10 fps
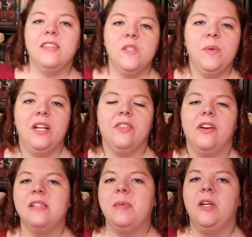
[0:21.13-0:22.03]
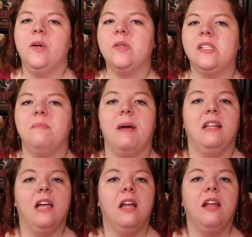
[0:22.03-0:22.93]
This readathon is being hosted
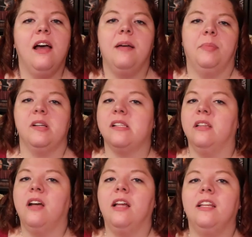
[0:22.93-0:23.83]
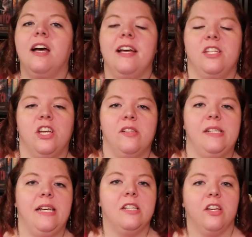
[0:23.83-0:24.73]
by Lala at Books and Lala and
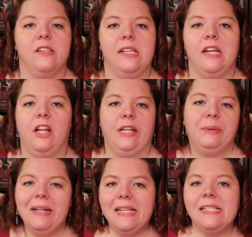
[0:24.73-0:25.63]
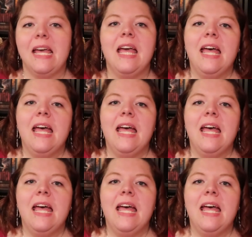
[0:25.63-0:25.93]
Chelsea at Chelsea Dolling Reads